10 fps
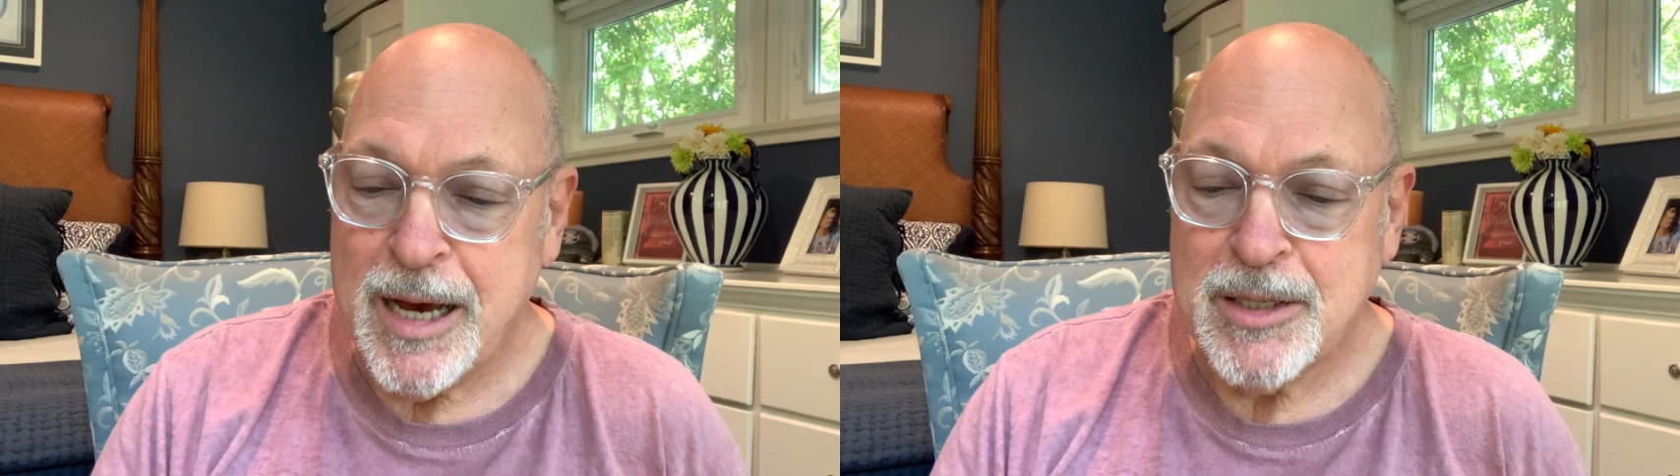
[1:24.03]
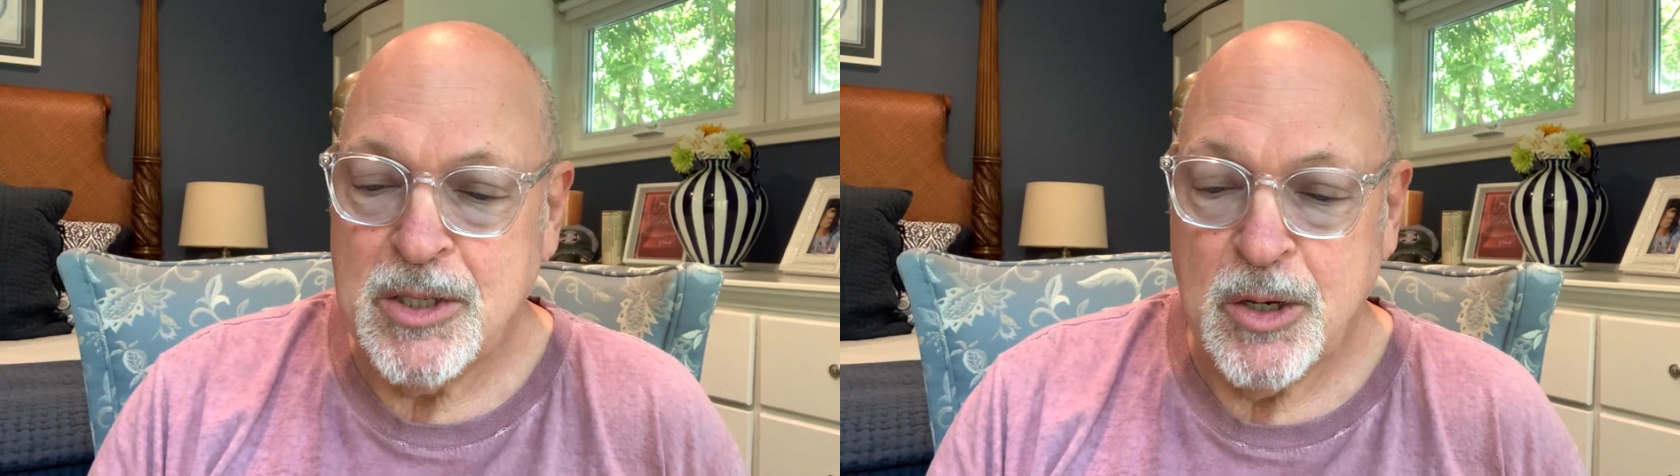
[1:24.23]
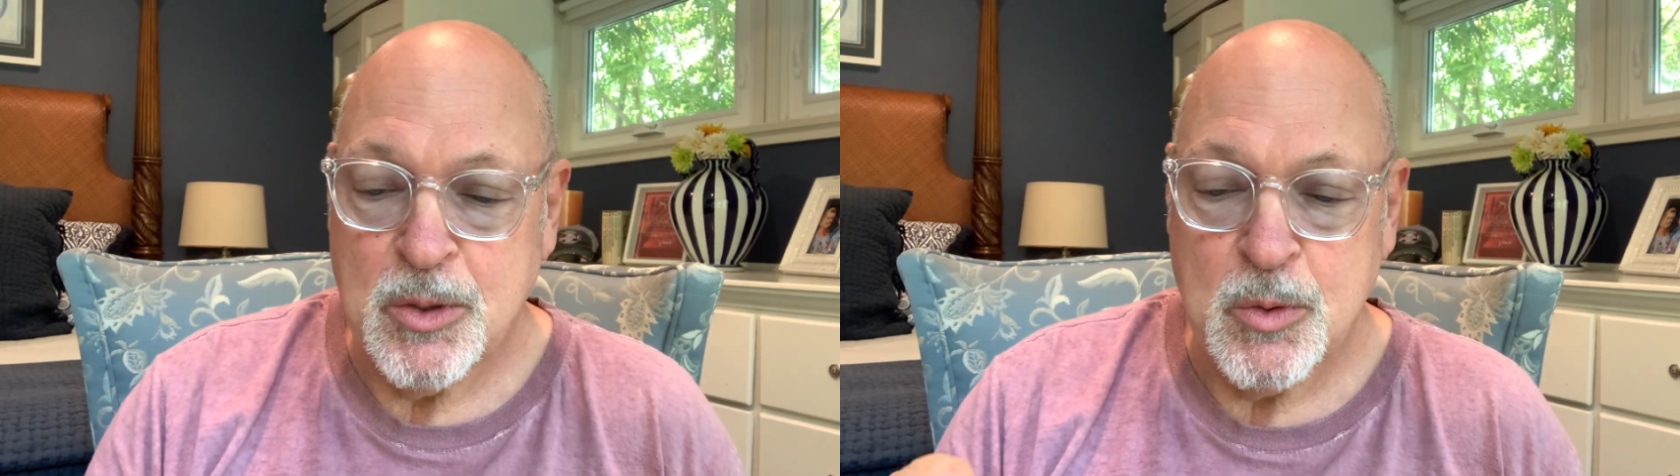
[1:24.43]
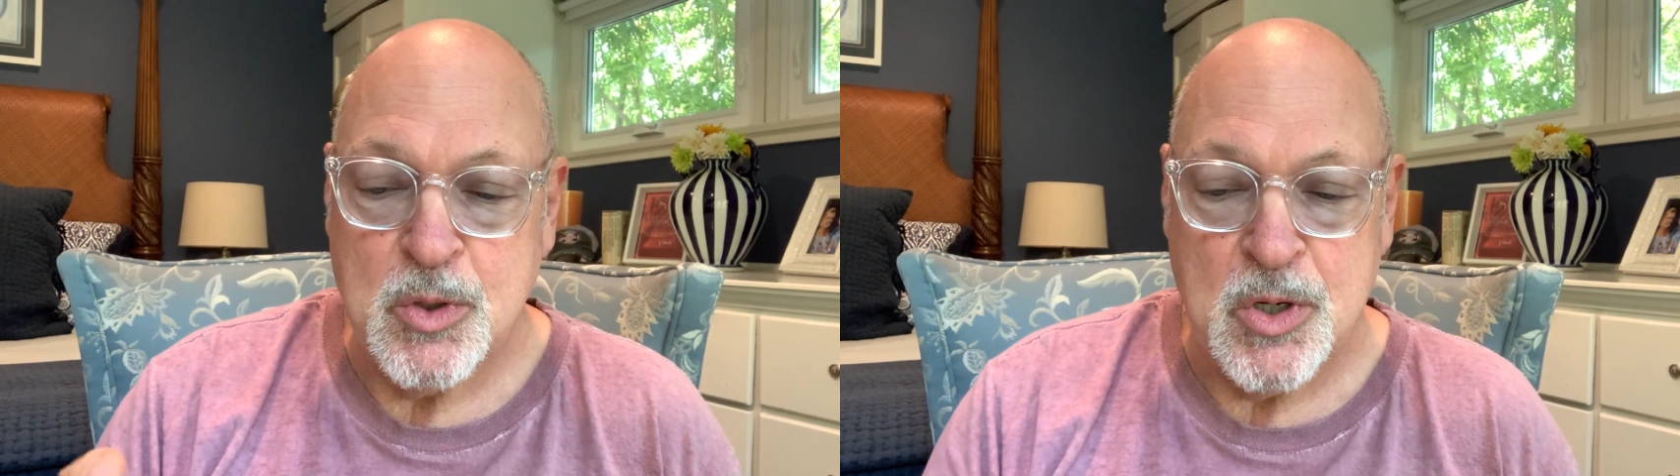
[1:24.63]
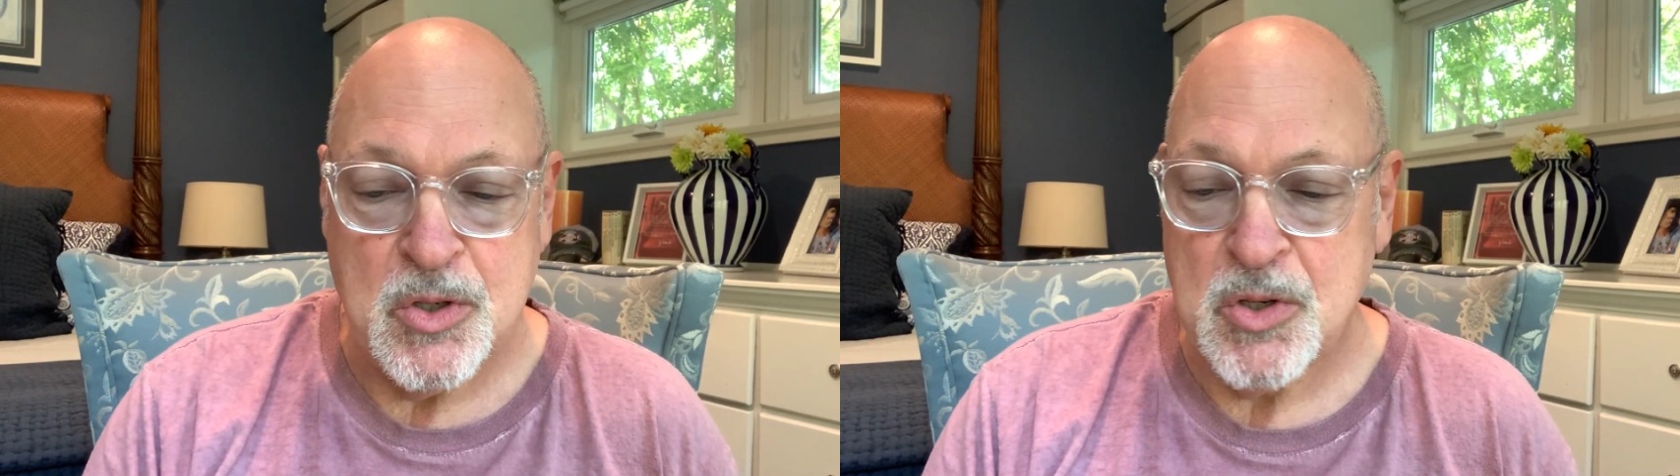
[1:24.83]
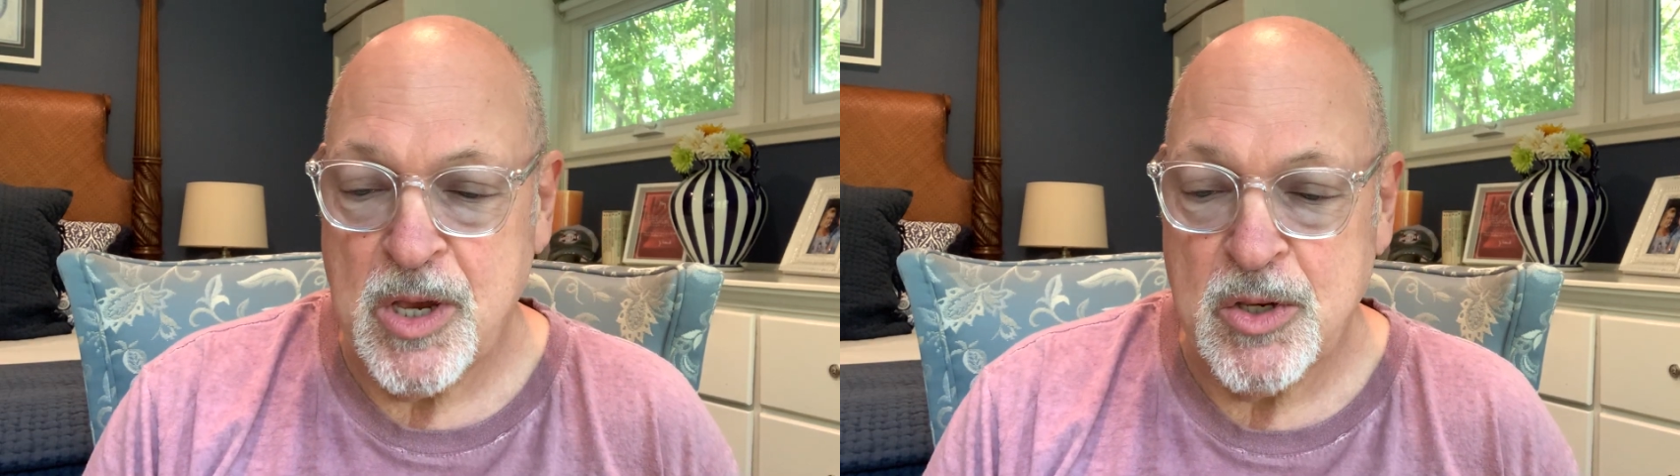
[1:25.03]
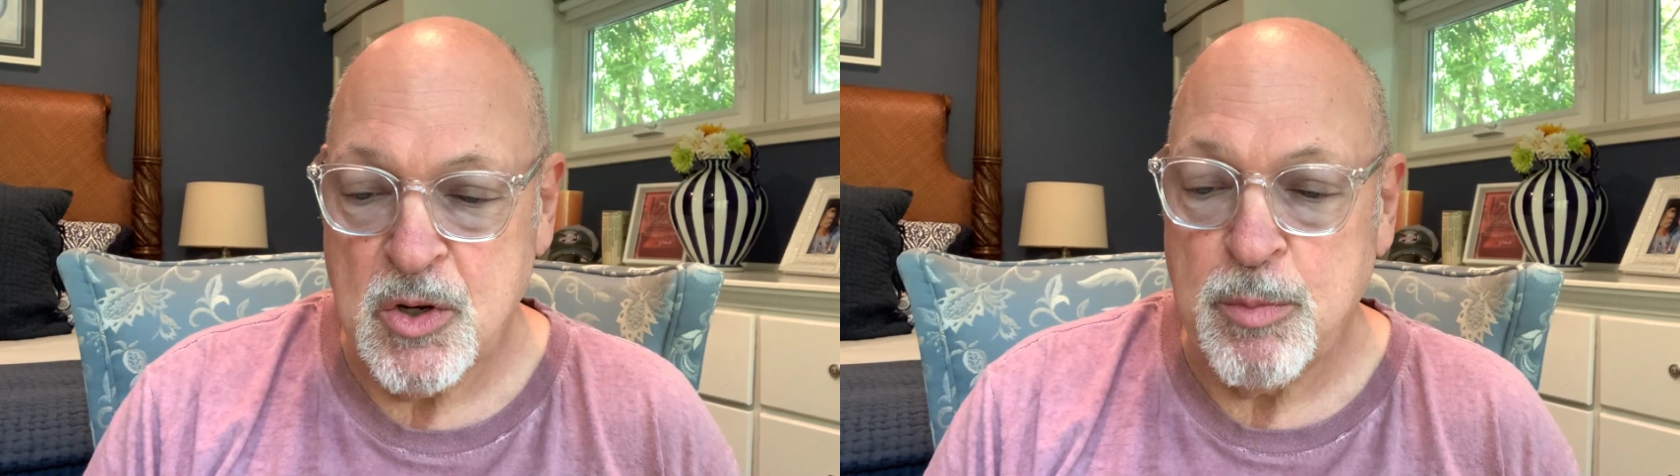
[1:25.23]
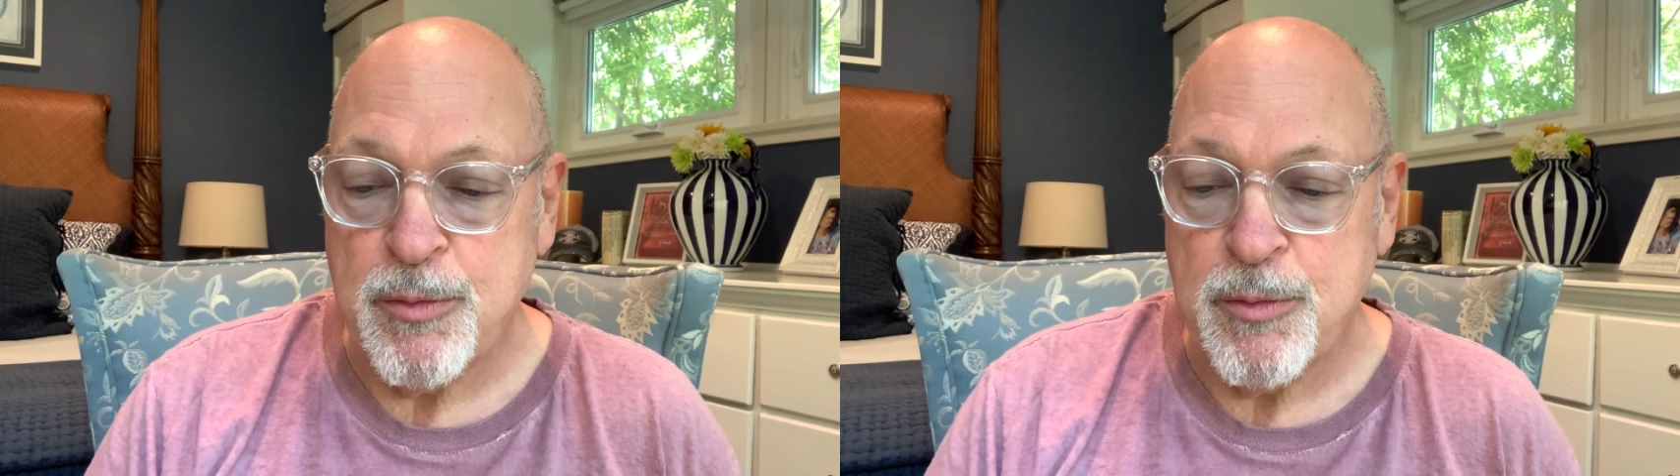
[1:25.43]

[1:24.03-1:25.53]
I tell you," Jesus answered,